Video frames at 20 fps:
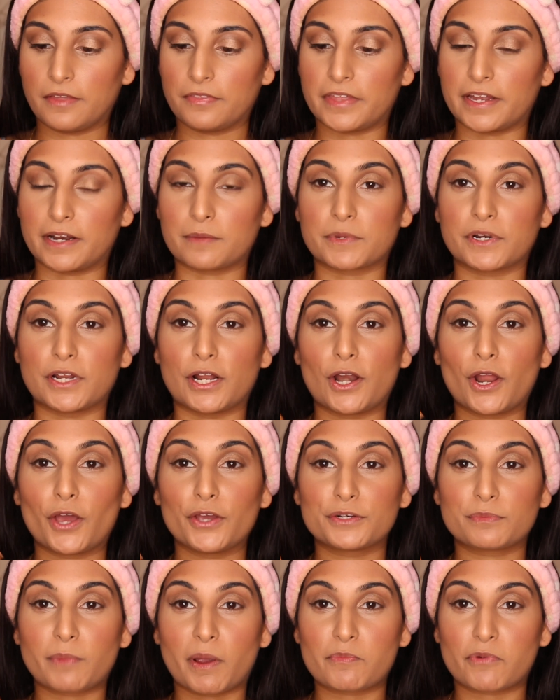Then I'm going to
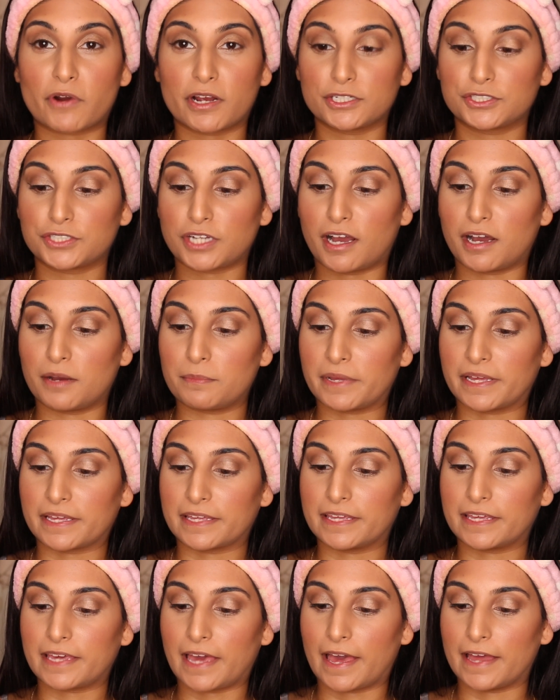load my brush up
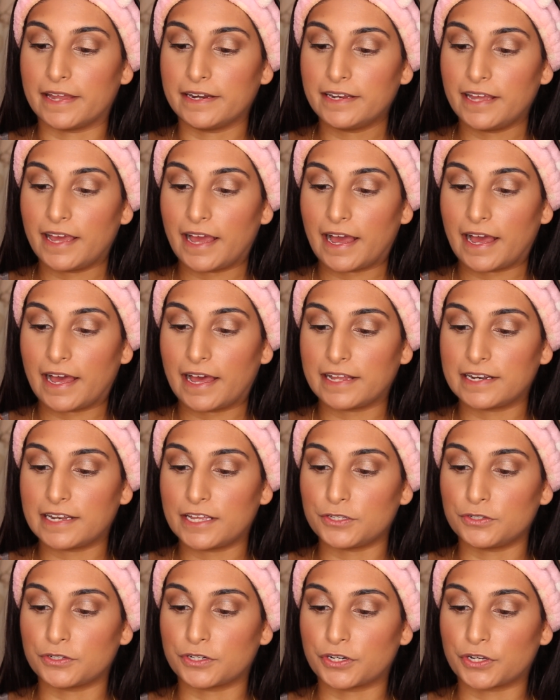again,
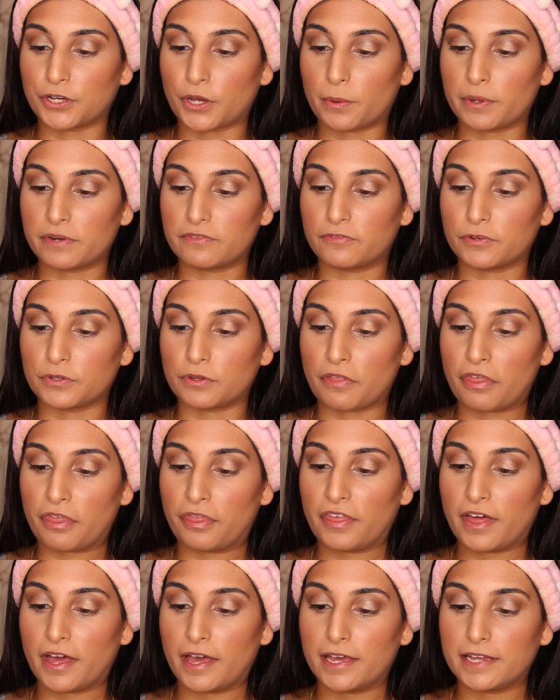and you're going to go in for your
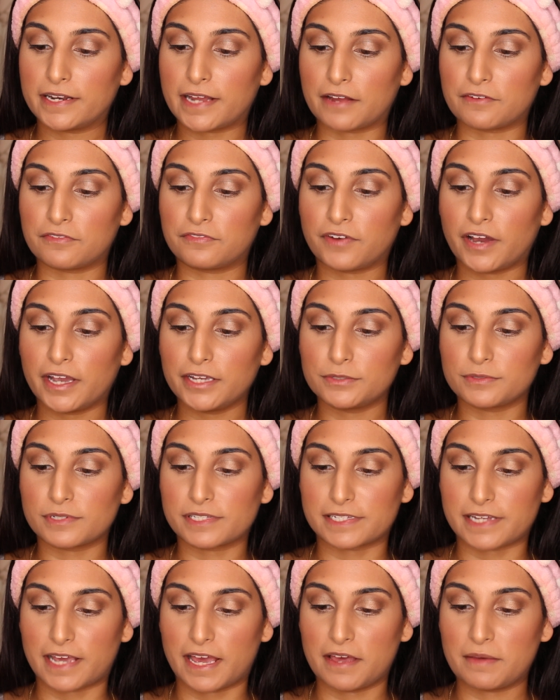third and final
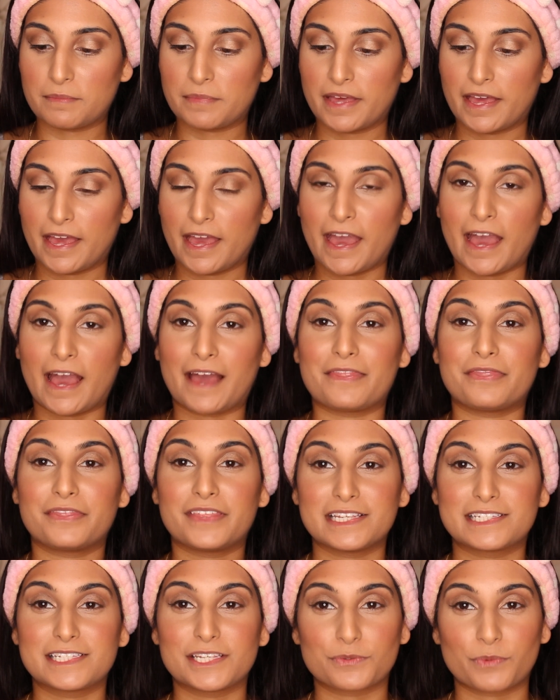step, and
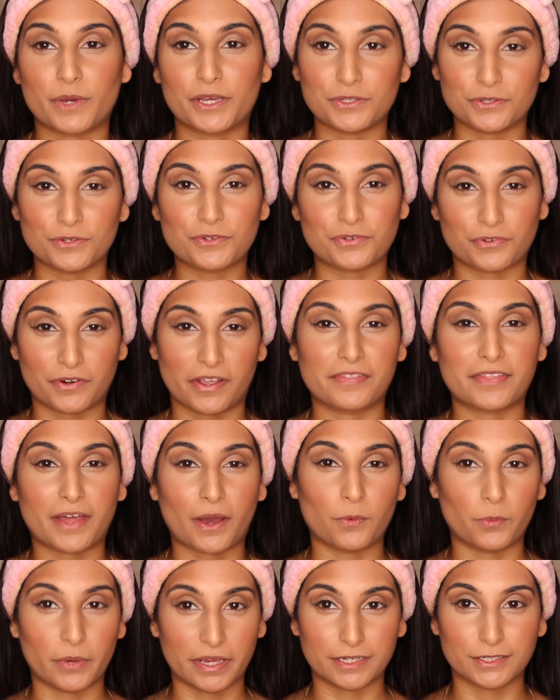this is where you create
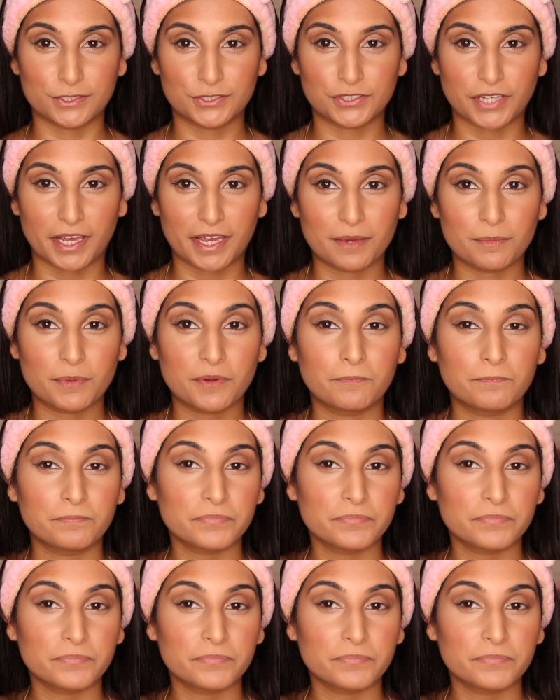that wing shape.